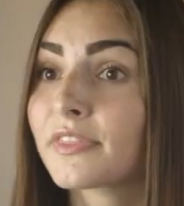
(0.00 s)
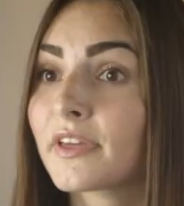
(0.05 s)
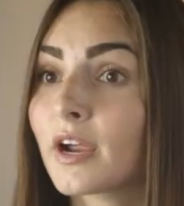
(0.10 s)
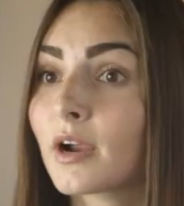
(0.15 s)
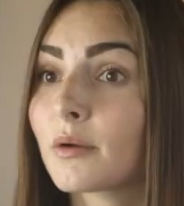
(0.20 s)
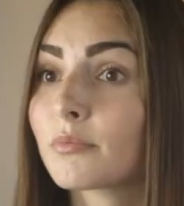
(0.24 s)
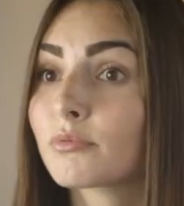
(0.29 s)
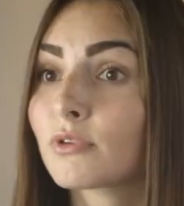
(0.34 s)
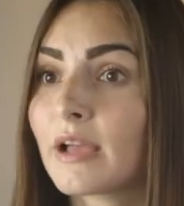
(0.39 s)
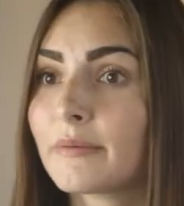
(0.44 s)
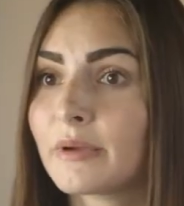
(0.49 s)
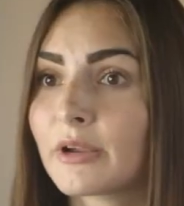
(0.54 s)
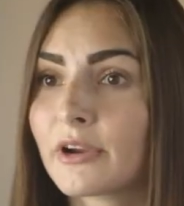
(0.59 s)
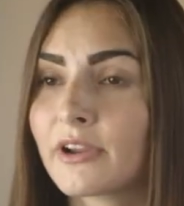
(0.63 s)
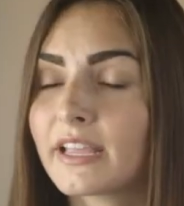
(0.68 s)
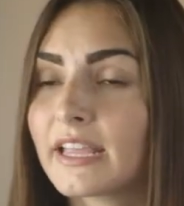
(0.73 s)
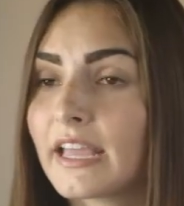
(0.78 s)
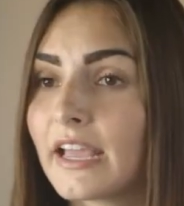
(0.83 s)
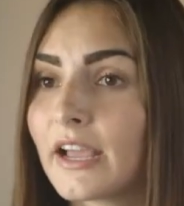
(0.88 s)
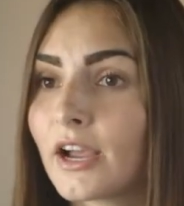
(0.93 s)
their
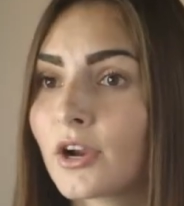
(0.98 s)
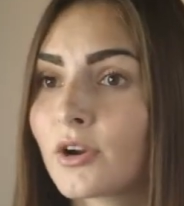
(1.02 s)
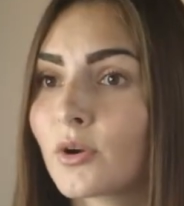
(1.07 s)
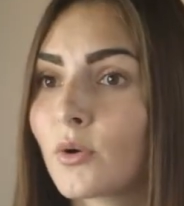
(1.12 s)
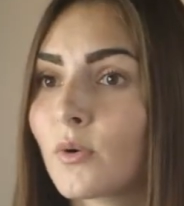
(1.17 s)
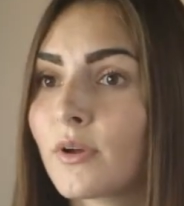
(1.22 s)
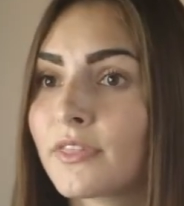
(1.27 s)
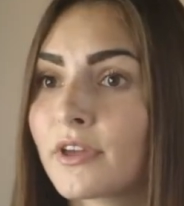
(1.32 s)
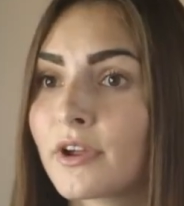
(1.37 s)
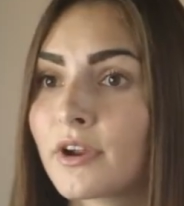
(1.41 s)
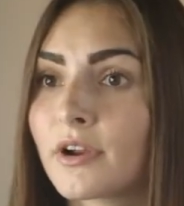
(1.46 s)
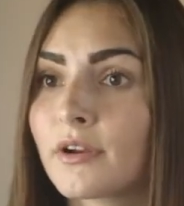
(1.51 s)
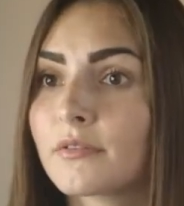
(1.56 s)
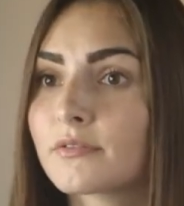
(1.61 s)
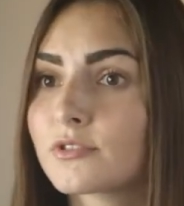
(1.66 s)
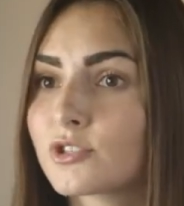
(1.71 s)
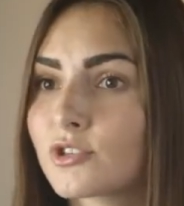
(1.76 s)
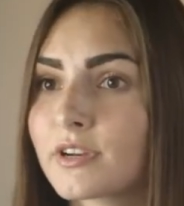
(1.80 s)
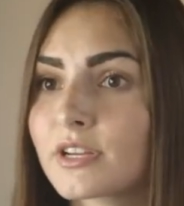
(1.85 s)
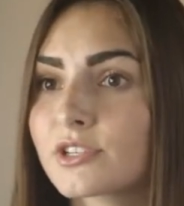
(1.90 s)
primary care or
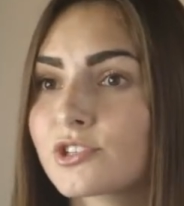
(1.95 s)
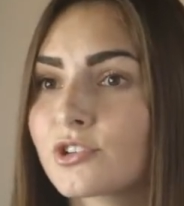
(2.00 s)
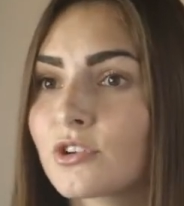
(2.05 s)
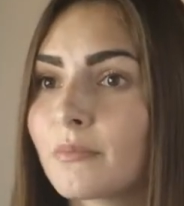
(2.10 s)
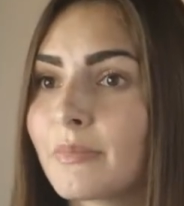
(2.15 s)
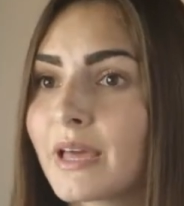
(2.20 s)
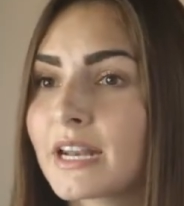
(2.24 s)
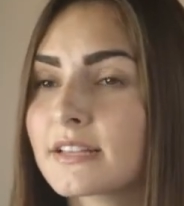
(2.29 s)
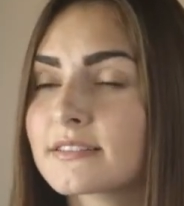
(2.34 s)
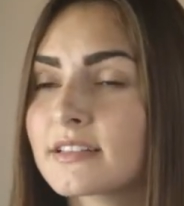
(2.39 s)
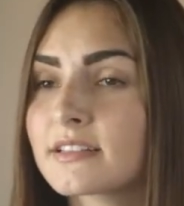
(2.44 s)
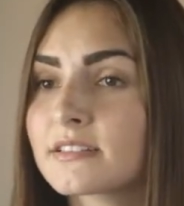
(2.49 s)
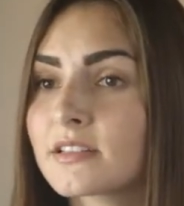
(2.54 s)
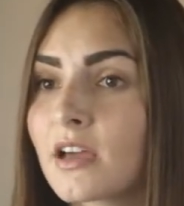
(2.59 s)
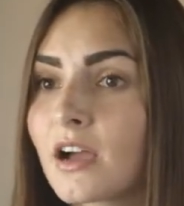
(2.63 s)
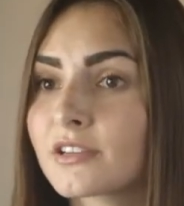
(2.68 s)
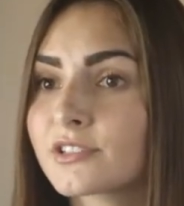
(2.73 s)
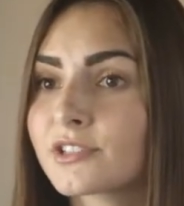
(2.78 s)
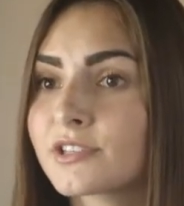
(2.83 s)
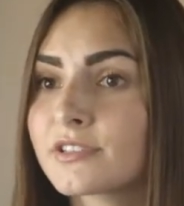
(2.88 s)
their traditional medicine
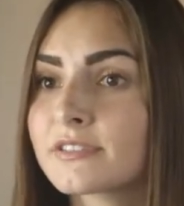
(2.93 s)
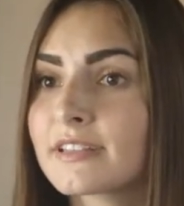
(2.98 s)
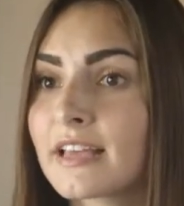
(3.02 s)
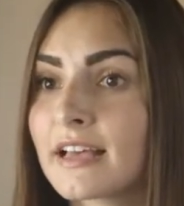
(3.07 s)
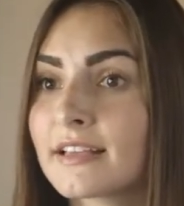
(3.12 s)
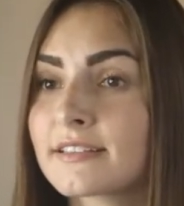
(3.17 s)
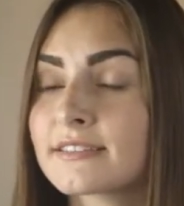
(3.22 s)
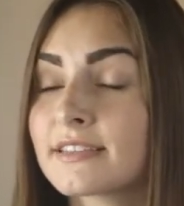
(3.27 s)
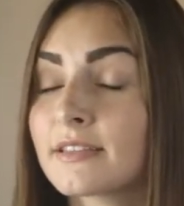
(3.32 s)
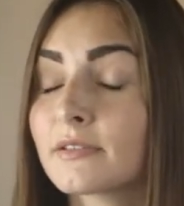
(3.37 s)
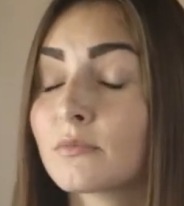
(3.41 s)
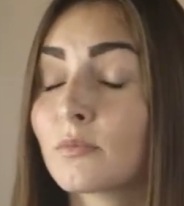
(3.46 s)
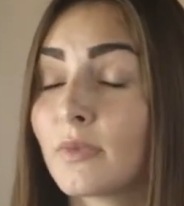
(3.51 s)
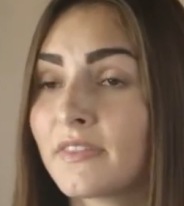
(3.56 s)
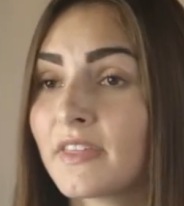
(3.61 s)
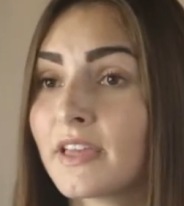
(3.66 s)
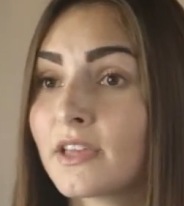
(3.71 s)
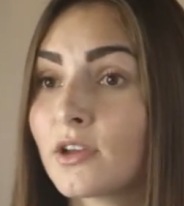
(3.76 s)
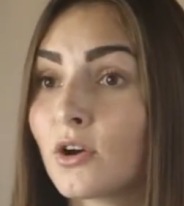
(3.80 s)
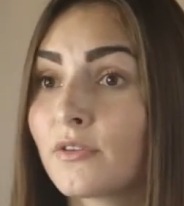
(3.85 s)
doctors as the,
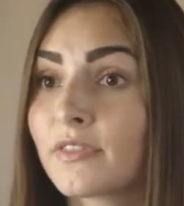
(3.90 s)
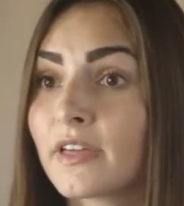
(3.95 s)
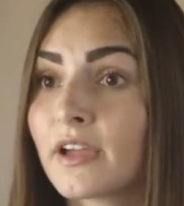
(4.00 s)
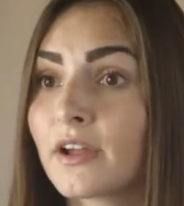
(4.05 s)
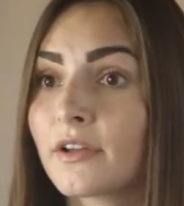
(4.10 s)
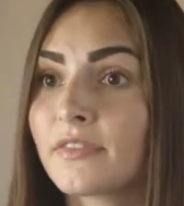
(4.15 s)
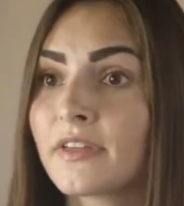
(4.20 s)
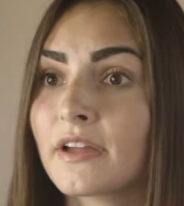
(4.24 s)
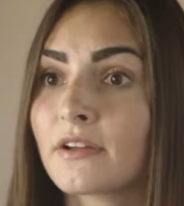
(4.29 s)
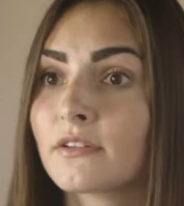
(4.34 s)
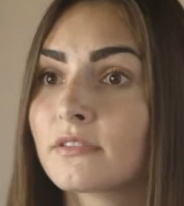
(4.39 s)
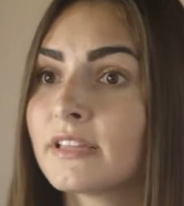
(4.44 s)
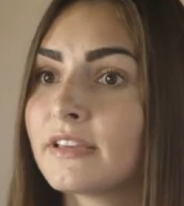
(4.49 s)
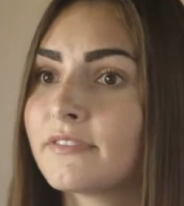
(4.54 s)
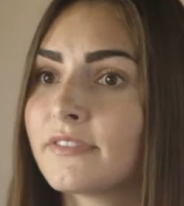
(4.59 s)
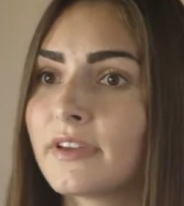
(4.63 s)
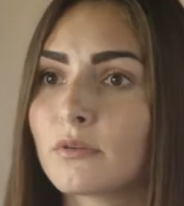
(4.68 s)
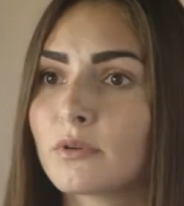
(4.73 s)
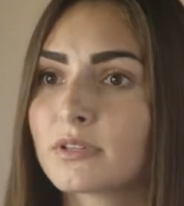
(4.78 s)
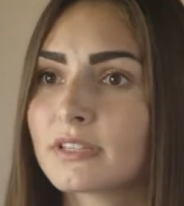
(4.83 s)
when they go there, they're
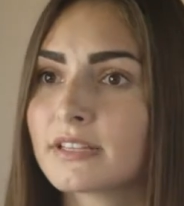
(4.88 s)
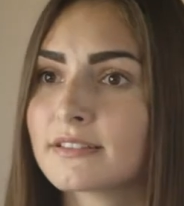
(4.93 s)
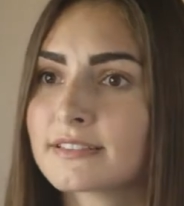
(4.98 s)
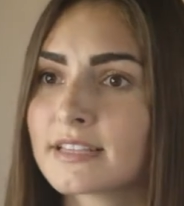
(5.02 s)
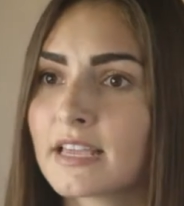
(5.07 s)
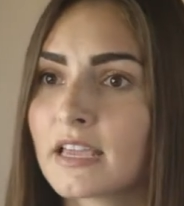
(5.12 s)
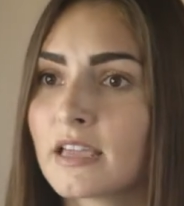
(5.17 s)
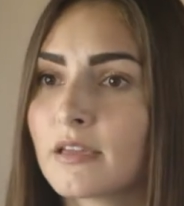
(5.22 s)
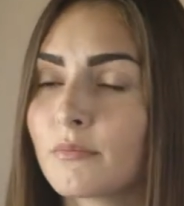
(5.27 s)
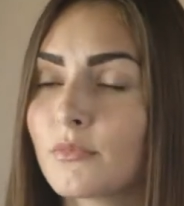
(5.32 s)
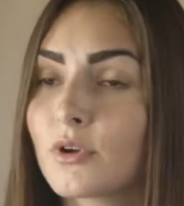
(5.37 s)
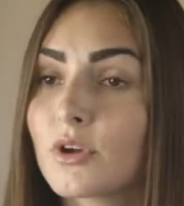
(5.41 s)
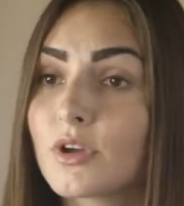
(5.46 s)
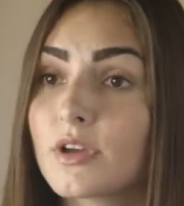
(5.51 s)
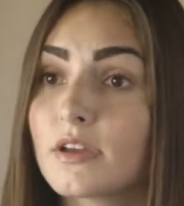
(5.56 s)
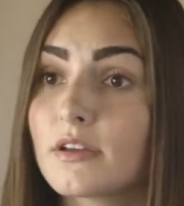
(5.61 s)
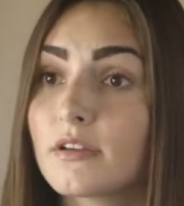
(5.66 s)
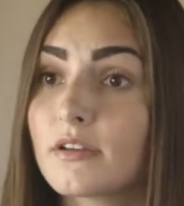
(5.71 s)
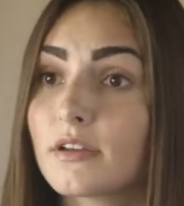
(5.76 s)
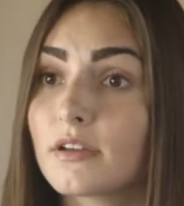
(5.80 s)
leaving with the same
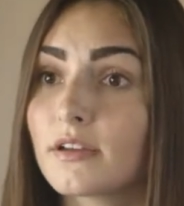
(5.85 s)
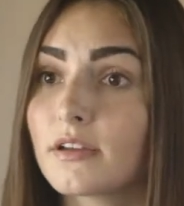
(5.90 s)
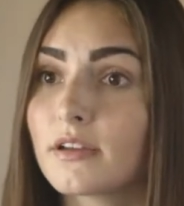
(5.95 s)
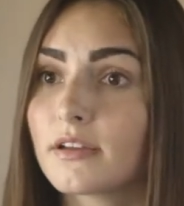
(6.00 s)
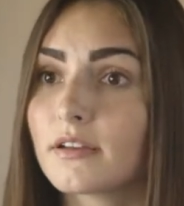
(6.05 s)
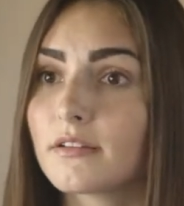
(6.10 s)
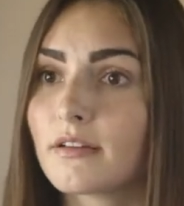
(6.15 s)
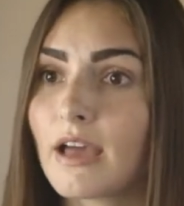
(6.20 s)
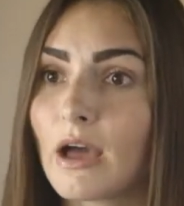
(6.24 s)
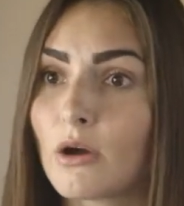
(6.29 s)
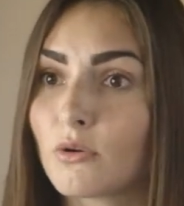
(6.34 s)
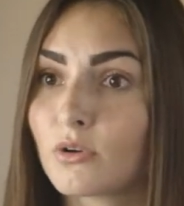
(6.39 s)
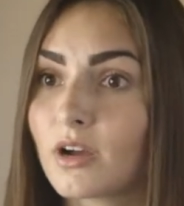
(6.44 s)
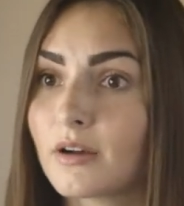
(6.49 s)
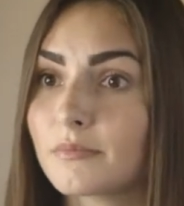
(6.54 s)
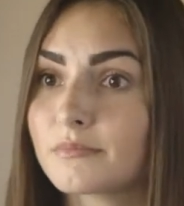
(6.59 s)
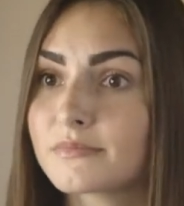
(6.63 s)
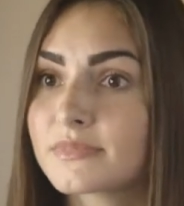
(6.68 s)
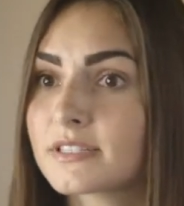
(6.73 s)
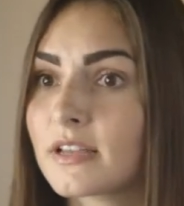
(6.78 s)

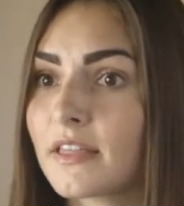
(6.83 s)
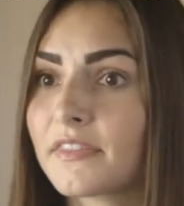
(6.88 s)
outcomes.